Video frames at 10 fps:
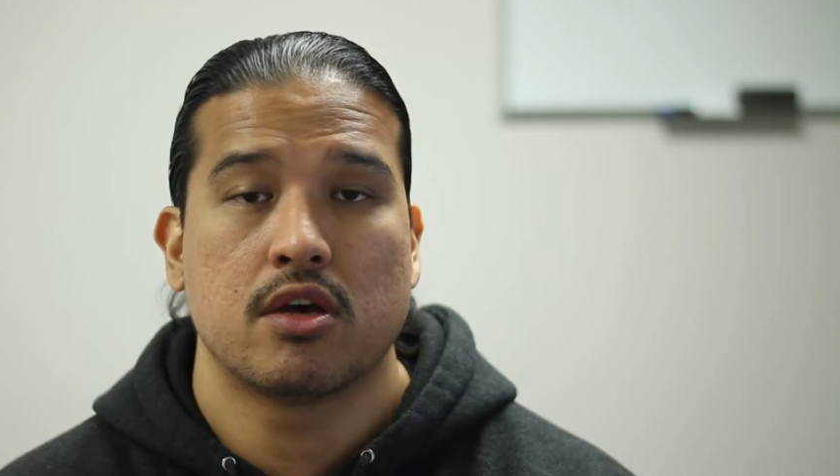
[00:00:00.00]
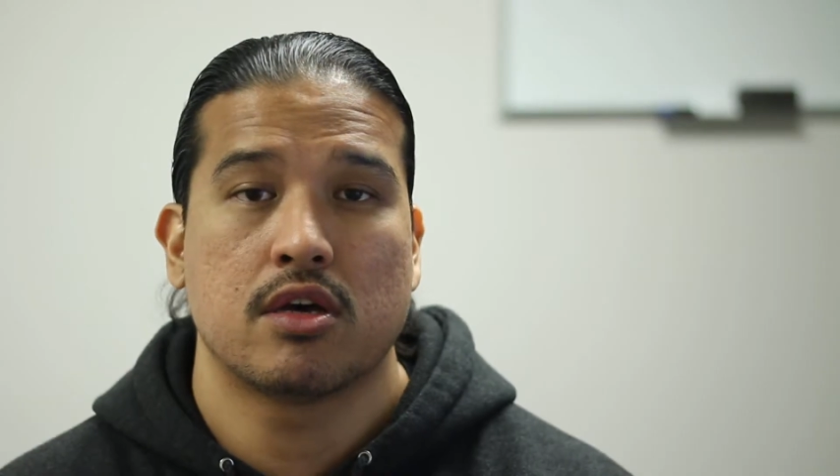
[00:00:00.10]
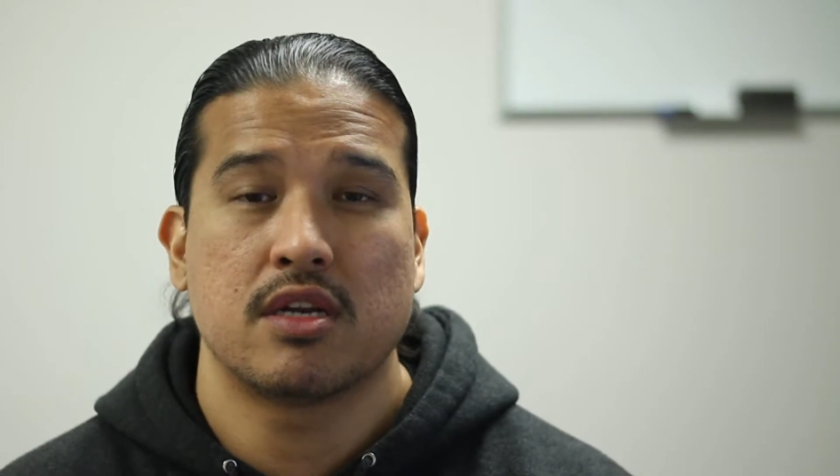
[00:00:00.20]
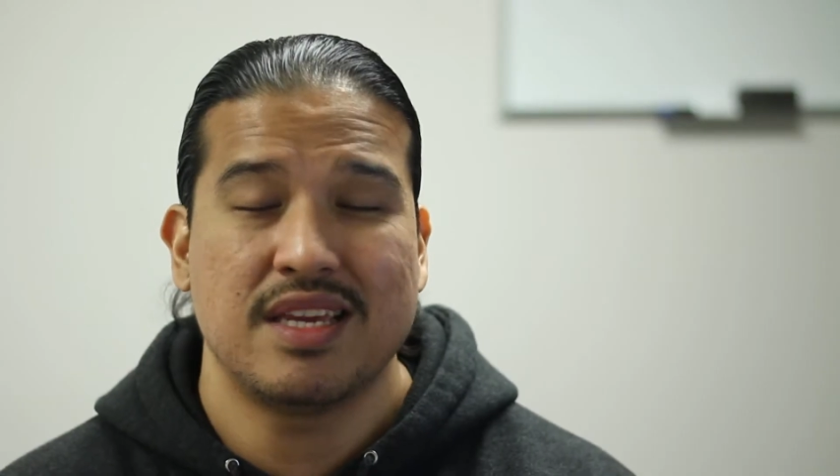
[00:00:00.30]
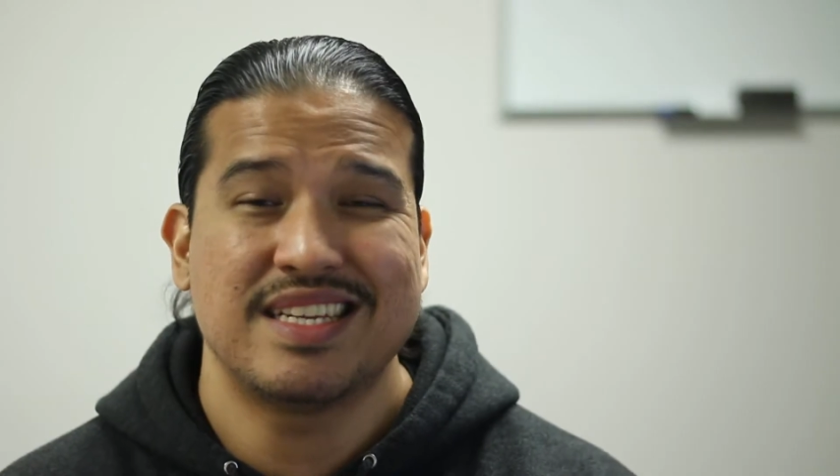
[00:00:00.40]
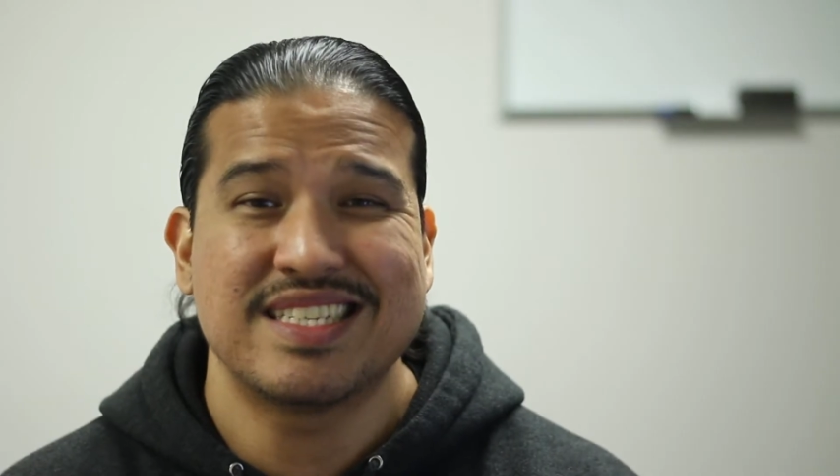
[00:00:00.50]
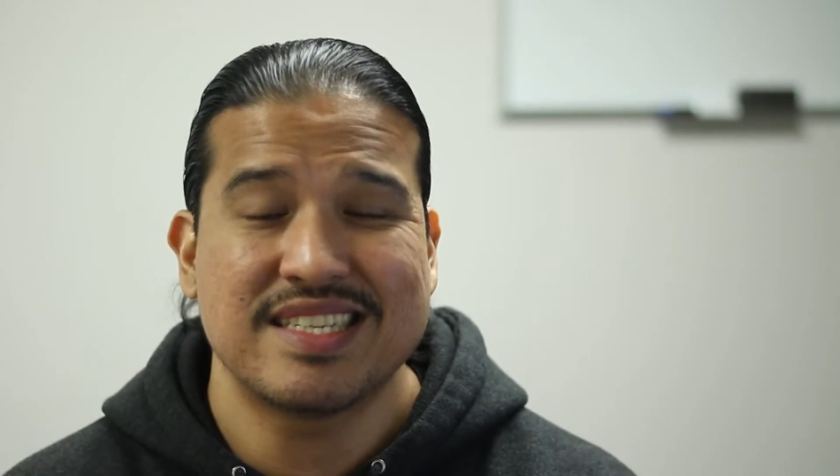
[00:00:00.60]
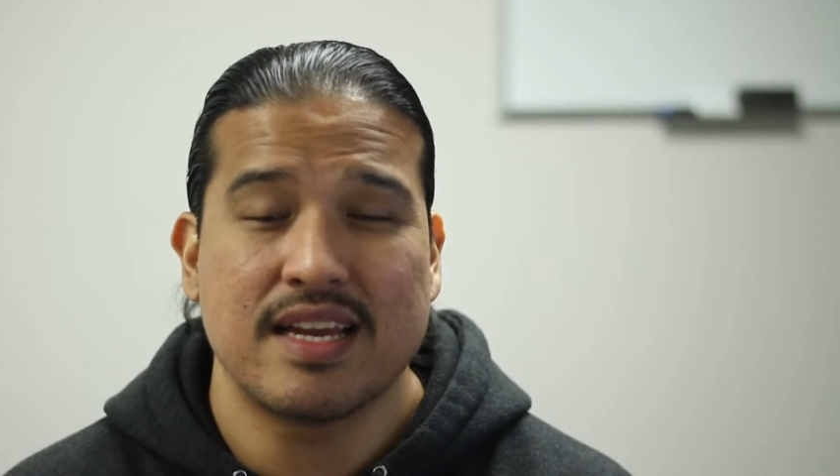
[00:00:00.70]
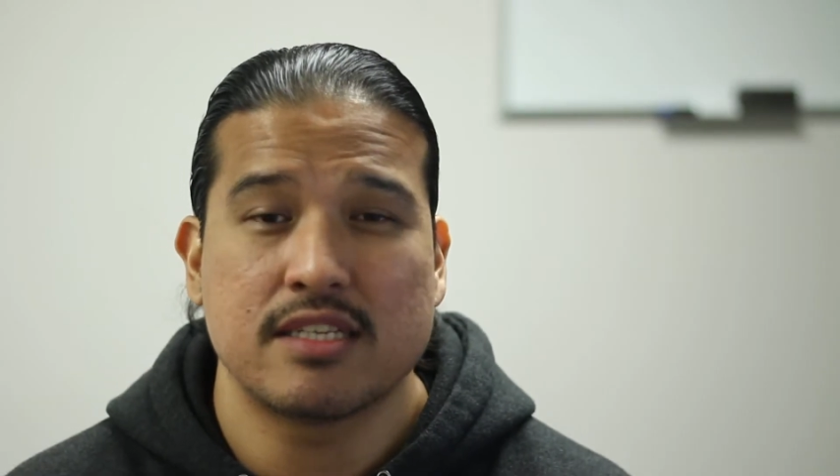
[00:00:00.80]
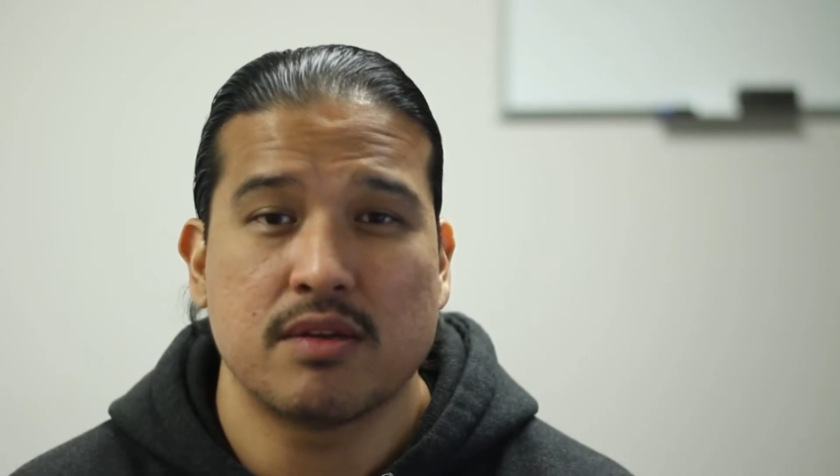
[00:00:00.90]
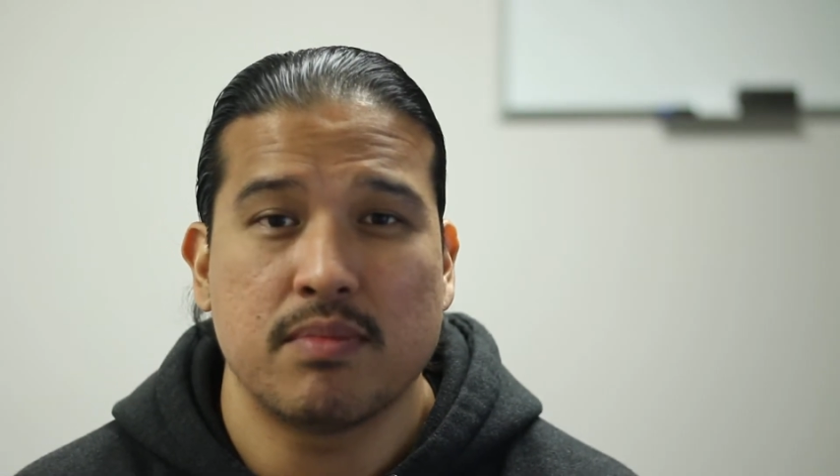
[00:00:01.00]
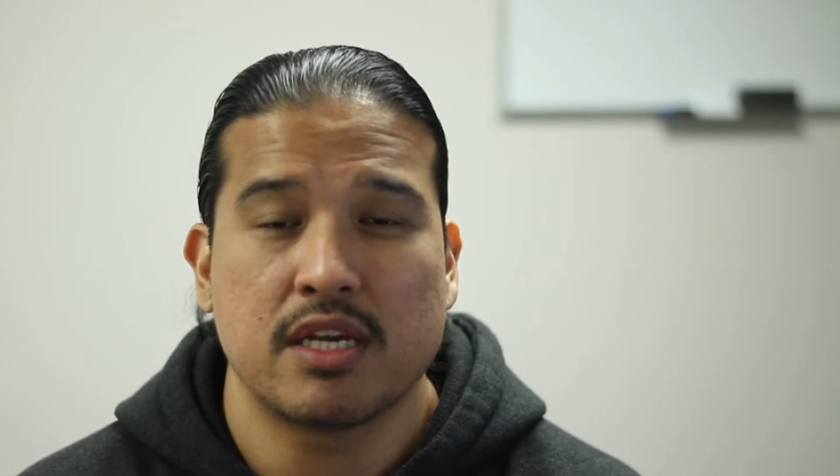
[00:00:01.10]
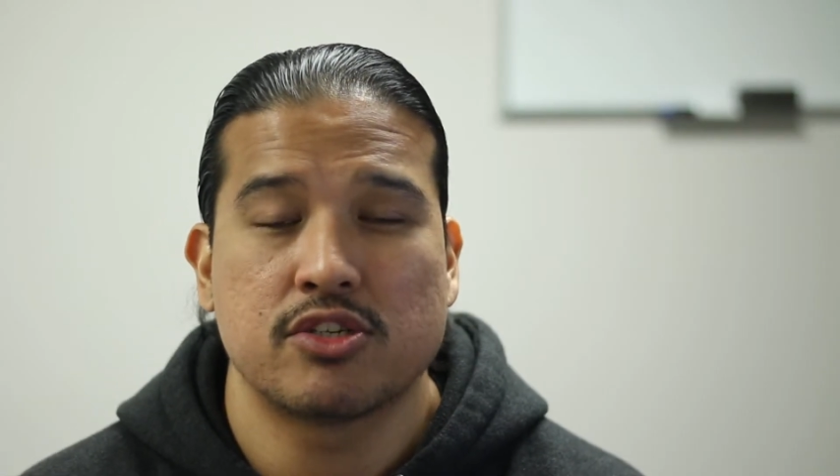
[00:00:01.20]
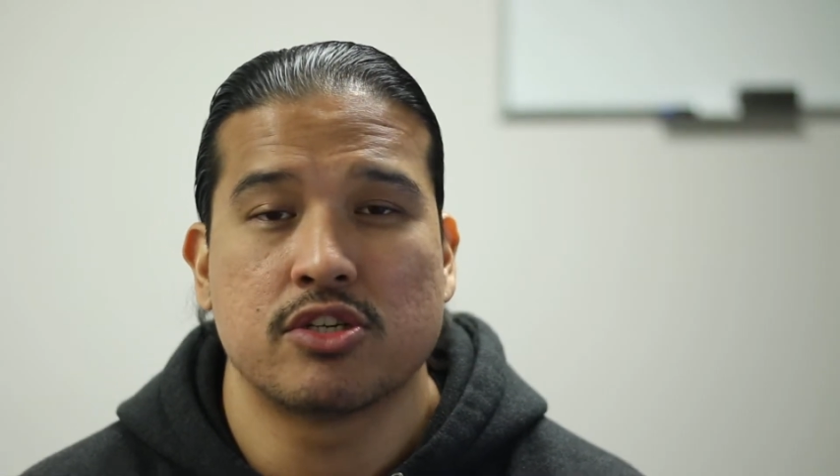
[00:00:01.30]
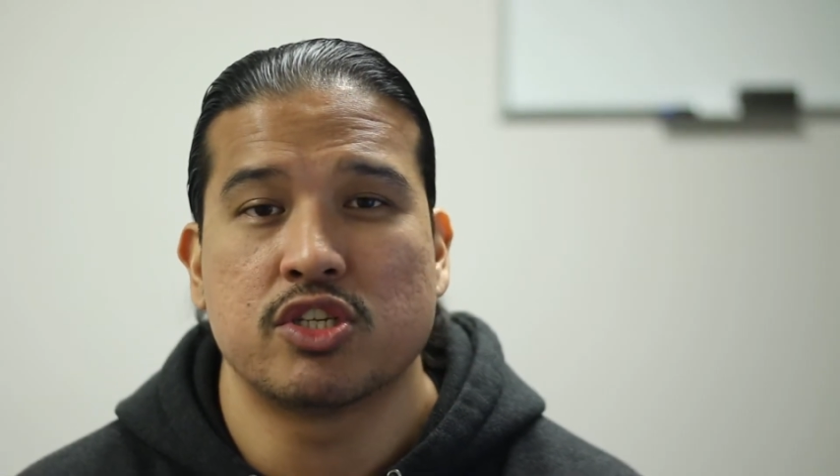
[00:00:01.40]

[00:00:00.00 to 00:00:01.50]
On each set, make sure